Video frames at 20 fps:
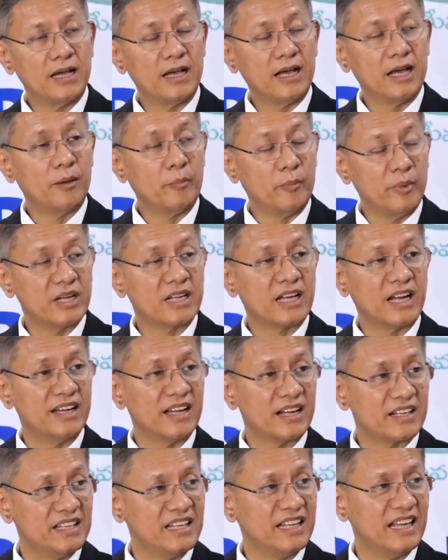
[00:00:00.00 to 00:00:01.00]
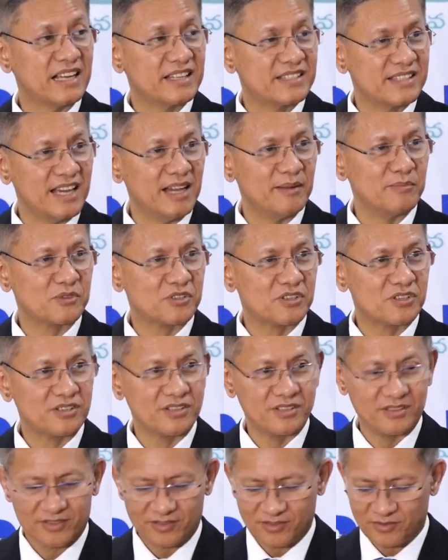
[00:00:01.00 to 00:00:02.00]
conducting
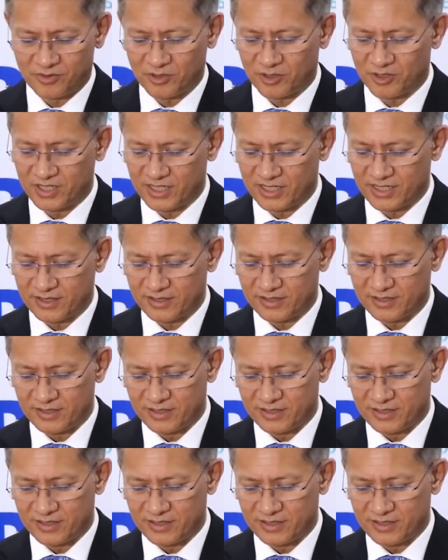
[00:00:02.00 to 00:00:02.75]
exams for the